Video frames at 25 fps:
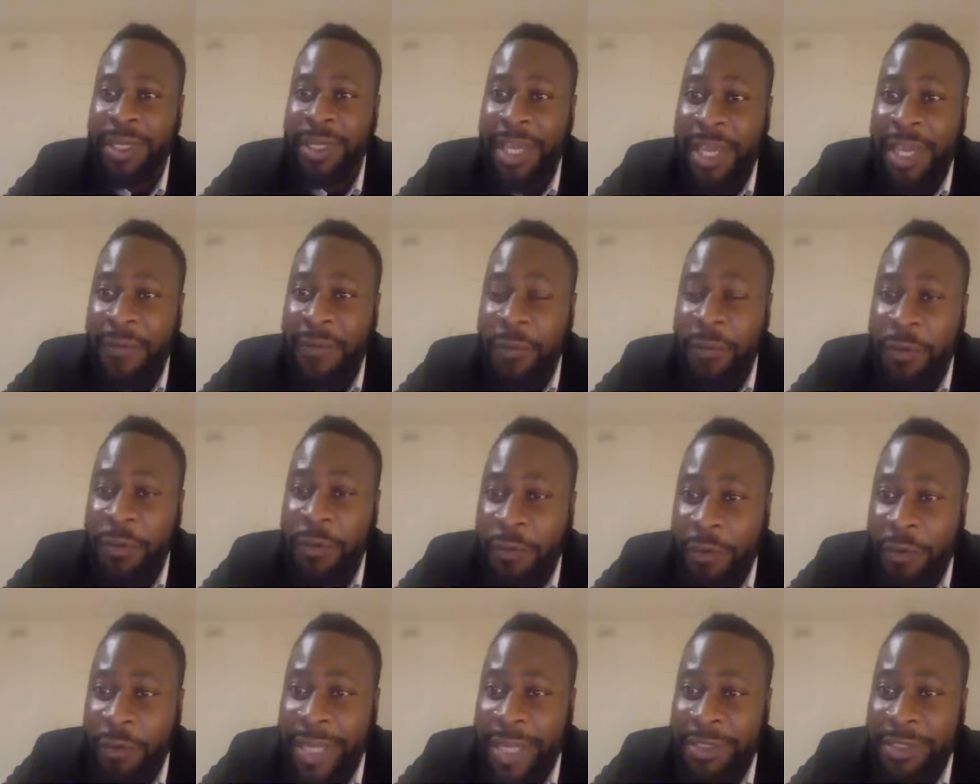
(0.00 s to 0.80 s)
Even
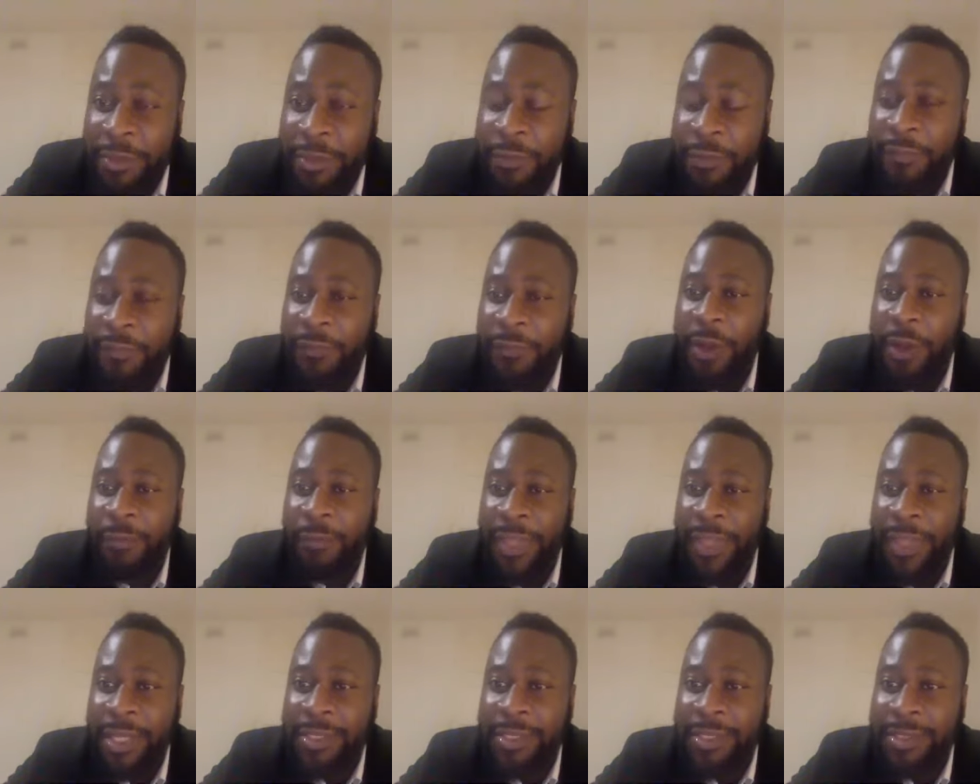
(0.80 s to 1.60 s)
Christ
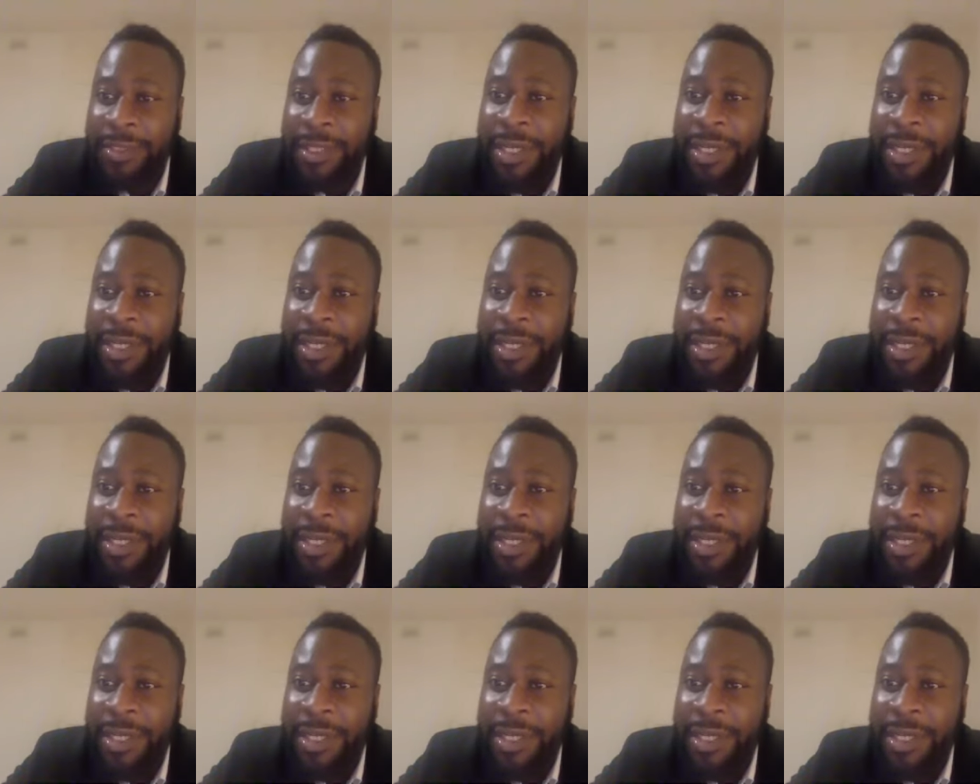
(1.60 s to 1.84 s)
confirmed this.